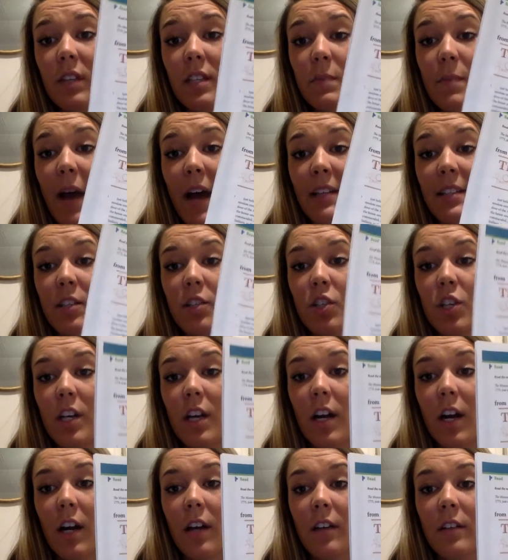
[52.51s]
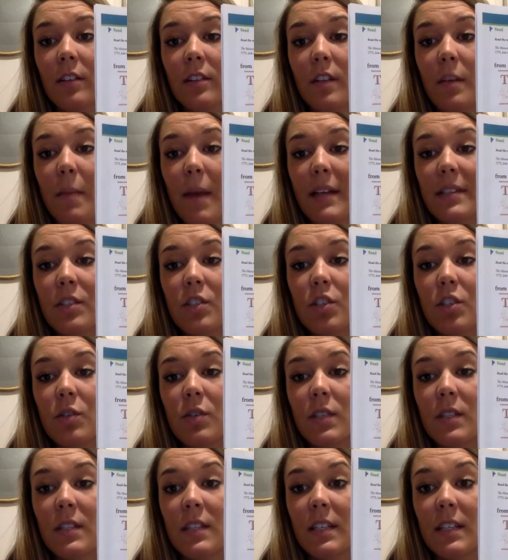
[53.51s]
passage here, the
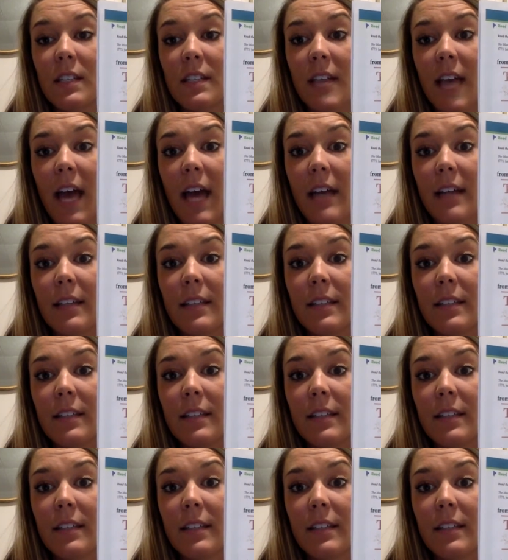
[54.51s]
Massachusetts Gazette,